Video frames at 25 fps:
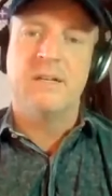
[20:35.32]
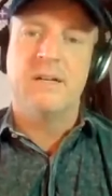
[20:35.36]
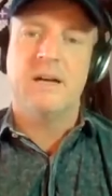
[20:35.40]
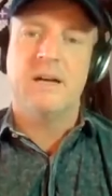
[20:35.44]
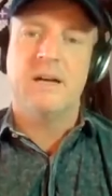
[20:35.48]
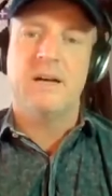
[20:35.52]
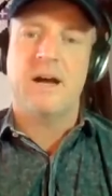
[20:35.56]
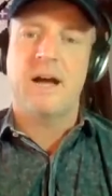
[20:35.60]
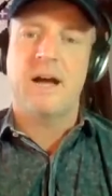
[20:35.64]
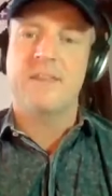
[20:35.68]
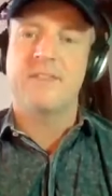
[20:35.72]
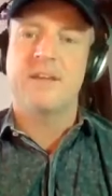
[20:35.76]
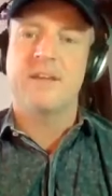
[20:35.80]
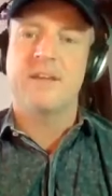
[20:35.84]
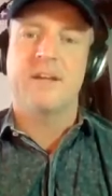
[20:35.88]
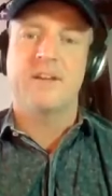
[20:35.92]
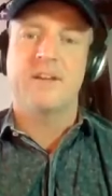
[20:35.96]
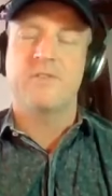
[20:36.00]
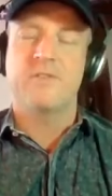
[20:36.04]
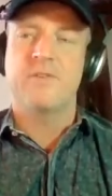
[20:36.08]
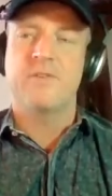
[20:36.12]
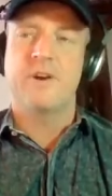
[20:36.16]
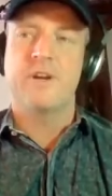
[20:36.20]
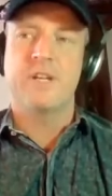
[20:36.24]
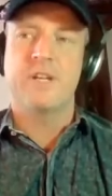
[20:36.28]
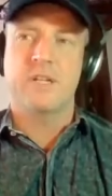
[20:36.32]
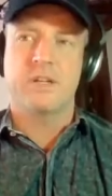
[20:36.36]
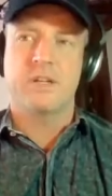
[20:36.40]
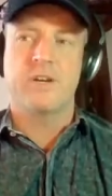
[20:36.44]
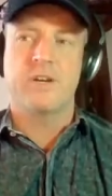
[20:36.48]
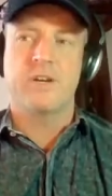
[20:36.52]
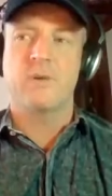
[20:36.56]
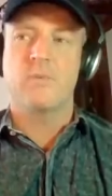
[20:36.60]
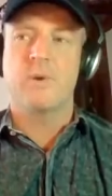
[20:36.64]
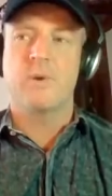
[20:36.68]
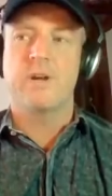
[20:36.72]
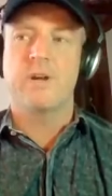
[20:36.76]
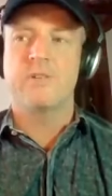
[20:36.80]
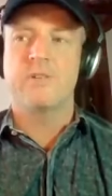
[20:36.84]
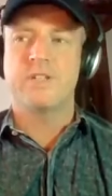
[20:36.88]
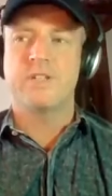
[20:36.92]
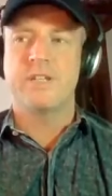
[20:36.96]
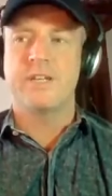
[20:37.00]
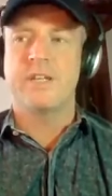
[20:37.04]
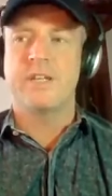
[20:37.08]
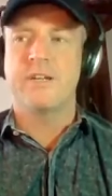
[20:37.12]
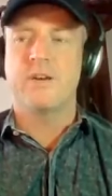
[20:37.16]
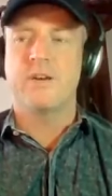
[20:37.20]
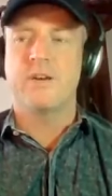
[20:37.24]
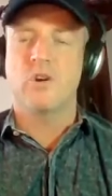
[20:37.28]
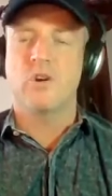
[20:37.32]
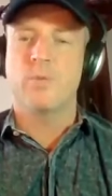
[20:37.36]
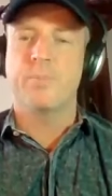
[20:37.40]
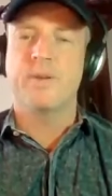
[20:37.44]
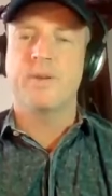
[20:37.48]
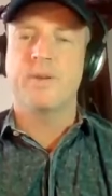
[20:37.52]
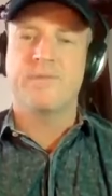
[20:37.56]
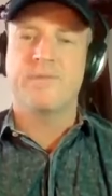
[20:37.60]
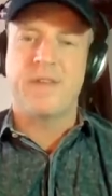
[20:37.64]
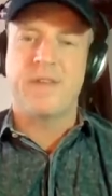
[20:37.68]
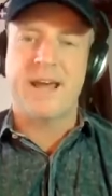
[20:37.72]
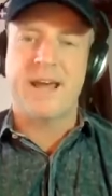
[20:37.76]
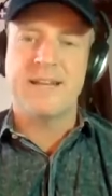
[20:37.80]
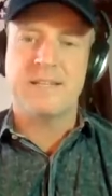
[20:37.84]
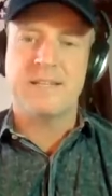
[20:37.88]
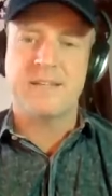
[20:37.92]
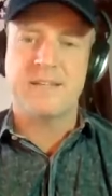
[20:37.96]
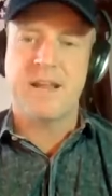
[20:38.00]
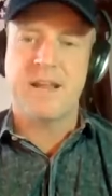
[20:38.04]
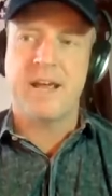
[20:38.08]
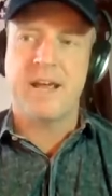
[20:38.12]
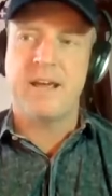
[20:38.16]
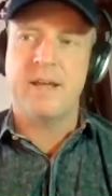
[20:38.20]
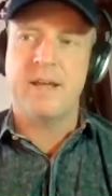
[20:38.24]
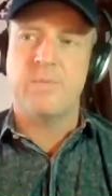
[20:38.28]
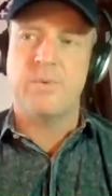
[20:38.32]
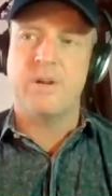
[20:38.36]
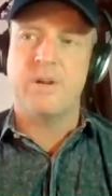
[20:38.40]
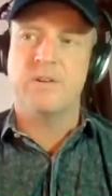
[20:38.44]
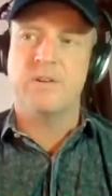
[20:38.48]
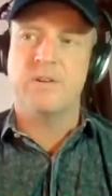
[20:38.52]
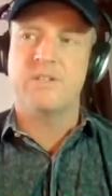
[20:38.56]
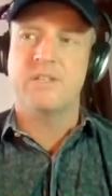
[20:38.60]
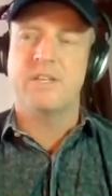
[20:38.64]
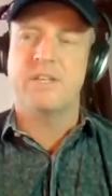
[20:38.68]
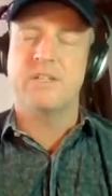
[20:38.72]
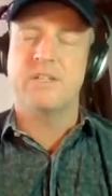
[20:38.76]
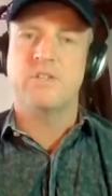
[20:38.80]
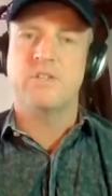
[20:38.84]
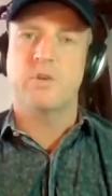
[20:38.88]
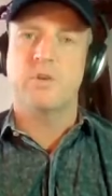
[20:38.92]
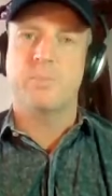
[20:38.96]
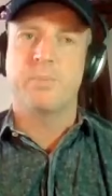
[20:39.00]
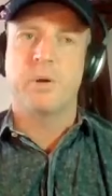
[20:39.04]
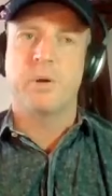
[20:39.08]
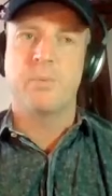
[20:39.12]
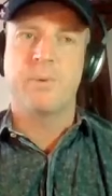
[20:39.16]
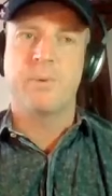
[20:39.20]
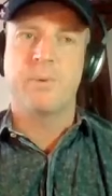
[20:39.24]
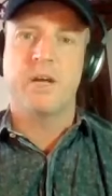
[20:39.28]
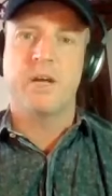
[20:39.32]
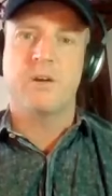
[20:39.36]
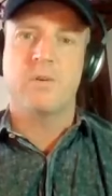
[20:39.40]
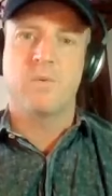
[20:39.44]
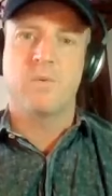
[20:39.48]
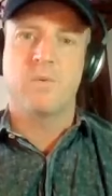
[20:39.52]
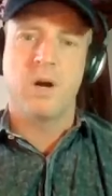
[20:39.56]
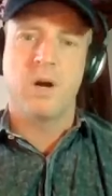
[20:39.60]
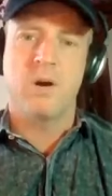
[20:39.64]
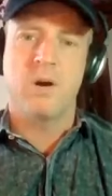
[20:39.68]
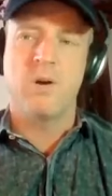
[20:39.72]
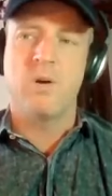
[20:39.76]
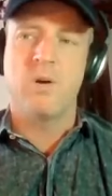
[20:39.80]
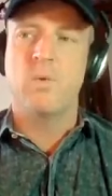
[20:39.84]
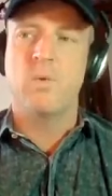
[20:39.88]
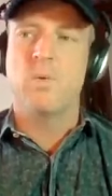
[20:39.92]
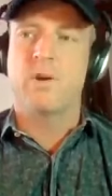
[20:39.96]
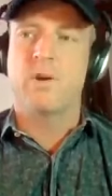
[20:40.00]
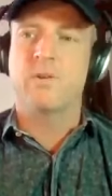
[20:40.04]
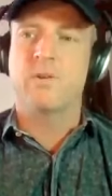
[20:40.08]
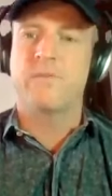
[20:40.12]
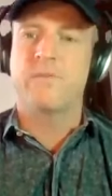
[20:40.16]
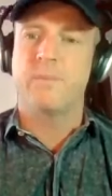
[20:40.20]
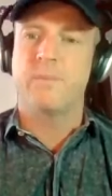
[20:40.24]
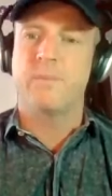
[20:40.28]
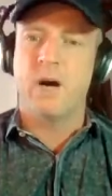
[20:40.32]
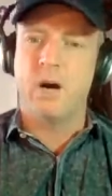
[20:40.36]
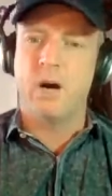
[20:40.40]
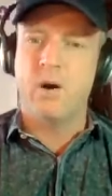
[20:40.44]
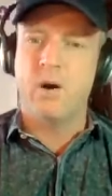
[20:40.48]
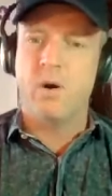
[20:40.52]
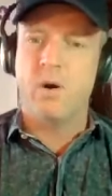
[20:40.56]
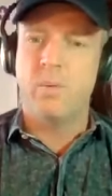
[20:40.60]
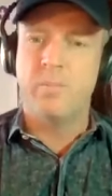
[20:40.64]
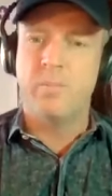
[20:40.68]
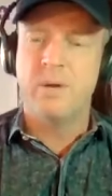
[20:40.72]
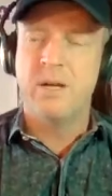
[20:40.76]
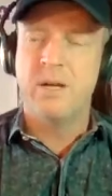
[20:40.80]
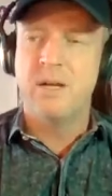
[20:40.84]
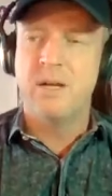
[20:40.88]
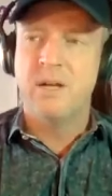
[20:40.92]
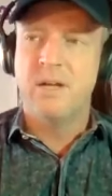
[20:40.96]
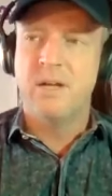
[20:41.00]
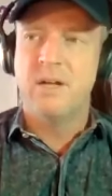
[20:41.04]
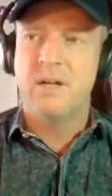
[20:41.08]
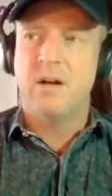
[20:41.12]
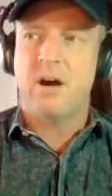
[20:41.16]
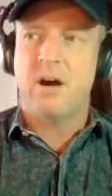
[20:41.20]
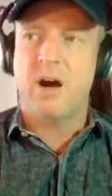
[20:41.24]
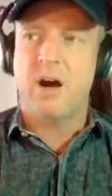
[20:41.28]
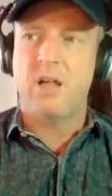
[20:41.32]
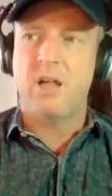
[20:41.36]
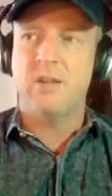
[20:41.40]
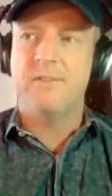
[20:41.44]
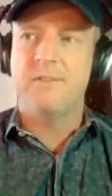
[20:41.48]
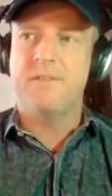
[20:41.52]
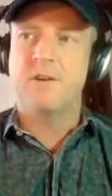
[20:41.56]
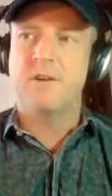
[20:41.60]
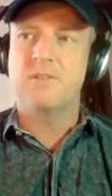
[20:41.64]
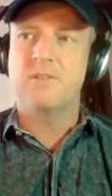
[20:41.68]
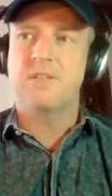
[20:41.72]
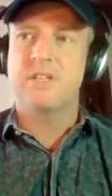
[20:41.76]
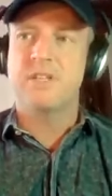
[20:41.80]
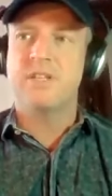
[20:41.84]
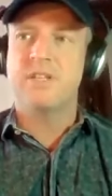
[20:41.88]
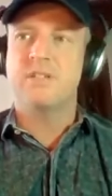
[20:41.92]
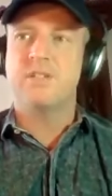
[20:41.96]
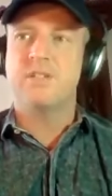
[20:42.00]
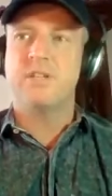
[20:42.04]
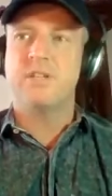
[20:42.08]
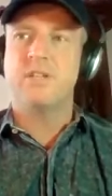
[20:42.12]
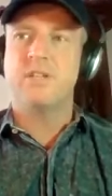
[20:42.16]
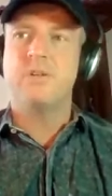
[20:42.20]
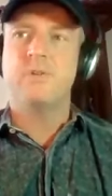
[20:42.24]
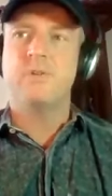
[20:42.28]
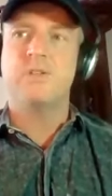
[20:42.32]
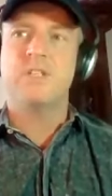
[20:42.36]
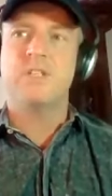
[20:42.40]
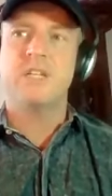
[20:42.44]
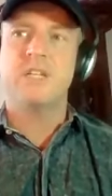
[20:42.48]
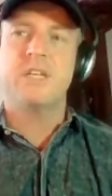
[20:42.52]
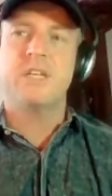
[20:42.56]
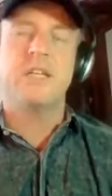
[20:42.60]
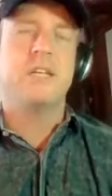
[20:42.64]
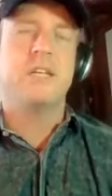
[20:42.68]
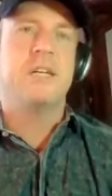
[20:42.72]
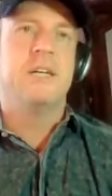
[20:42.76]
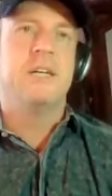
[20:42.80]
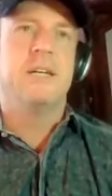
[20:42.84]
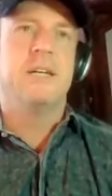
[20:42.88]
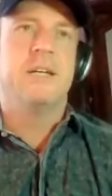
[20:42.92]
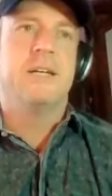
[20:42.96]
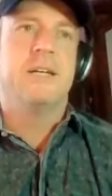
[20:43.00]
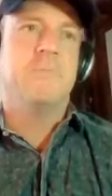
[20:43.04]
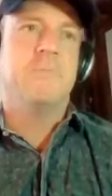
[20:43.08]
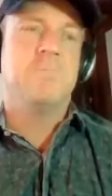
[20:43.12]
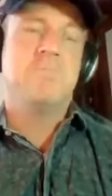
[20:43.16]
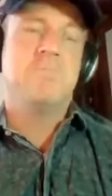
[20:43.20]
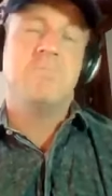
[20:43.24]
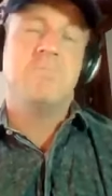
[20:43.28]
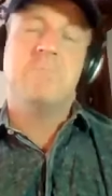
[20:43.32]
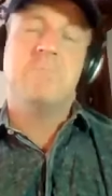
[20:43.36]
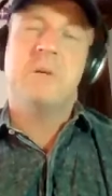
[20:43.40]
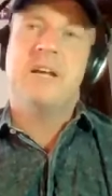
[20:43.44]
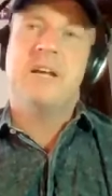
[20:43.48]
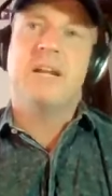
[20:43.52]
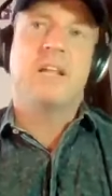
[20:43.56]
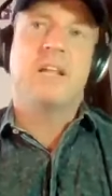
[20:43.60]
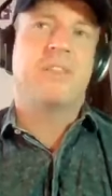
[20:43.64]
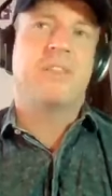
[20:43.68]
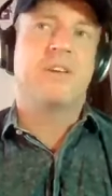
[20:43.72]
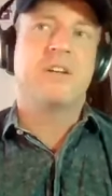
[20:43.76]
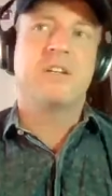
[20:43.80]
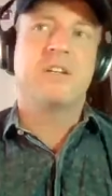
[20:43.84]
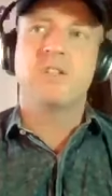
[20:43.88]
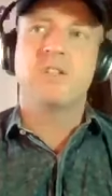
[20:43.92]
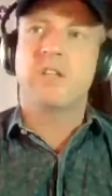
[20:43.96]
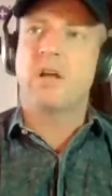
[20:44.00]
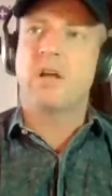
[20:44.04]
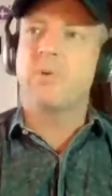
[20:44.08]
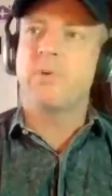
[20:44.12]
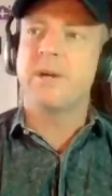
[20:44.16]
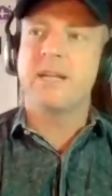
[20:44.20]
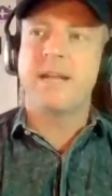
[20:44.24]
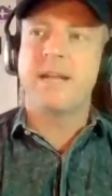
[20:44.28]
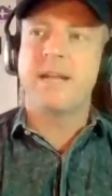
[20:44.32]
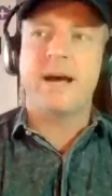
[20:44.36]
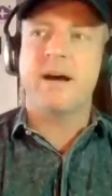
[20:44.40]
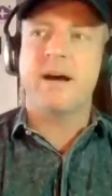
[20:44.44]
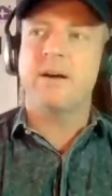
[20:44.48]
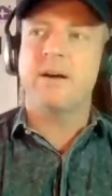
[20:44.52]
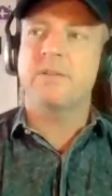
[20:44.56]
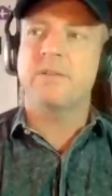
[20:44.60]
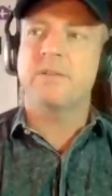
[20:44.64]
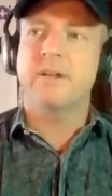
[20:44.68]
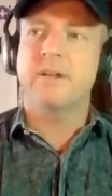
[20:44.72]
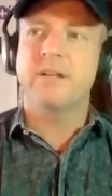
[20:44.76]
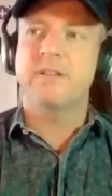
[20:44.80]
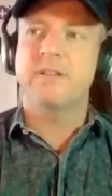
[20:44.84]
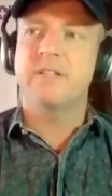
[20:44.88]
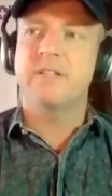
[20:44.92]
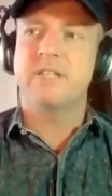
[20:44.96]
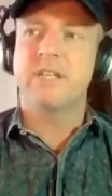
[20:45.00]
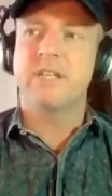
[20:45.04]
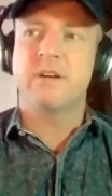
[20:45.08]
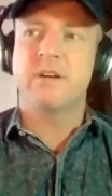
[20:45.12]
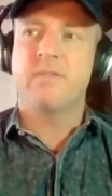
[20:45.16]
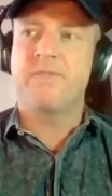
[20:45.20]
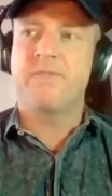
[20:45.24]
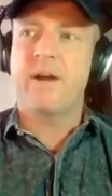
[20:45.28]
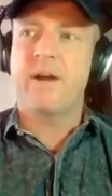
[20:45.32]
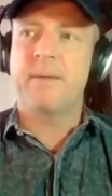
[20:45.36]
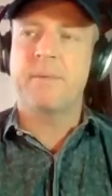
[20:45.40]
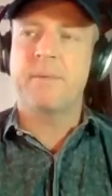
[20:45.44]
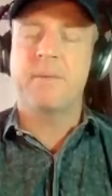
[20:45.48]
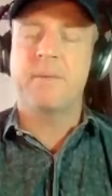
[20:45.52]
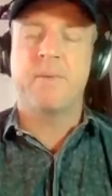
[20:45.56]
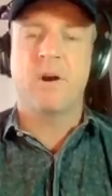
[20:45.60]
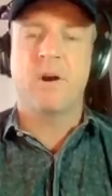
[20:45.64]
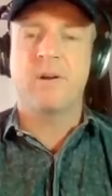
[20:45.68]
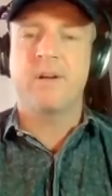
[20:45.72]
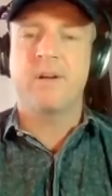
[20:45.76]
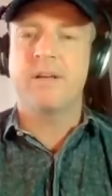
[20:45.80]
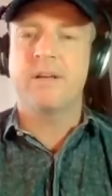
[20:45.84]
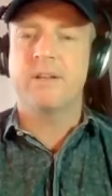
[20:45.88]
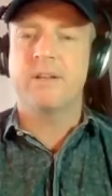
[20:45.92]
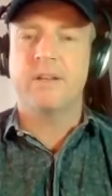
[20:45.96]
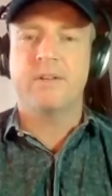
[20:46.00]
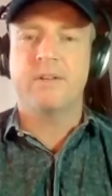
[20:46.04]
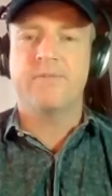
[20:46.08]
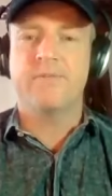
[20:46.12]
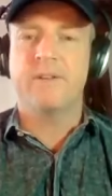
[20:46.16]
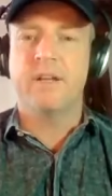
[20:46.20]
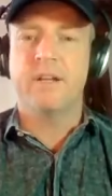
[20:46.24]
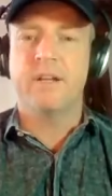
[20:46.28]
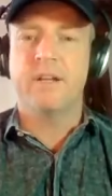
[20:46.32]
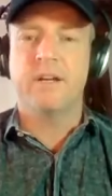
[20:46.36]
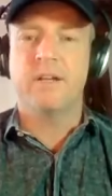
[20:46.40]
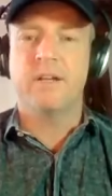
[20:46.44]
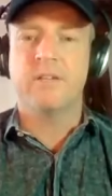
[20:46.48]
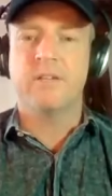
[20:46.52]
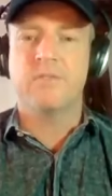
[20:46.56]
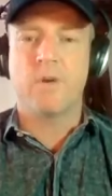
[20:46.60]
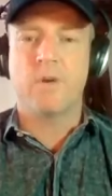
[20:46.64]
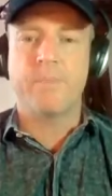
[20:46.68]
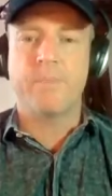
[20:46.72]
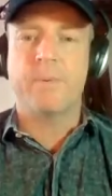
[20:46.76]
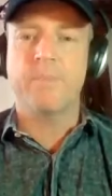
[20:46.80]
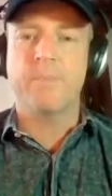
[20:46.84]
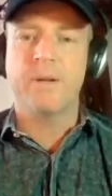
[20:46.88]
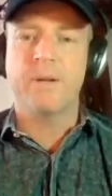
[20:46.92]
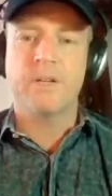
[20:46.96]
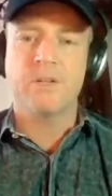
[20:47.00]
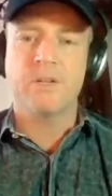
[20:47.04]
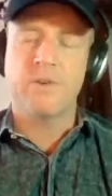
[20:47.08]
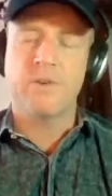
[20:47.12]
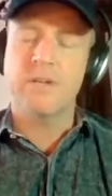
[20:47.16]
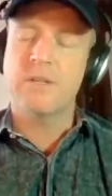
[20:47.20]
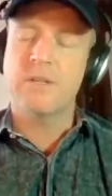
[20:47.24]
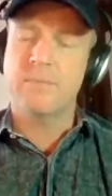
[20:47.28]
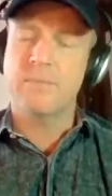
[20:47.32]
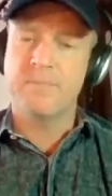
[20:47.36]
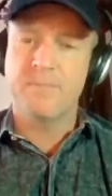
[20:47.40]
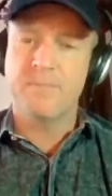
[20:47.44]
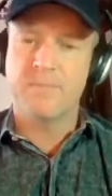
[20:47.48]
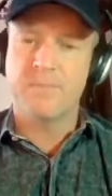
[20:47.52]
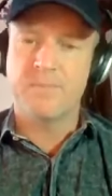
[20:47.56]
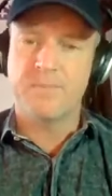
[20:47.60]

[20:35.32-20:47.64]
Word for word: Uh, I think it is very clear we are seeing urban flight today. We are seeing suburbia grow, work from home, all of those things. Do you see anything slowing down in the single family market if in a Trump administration?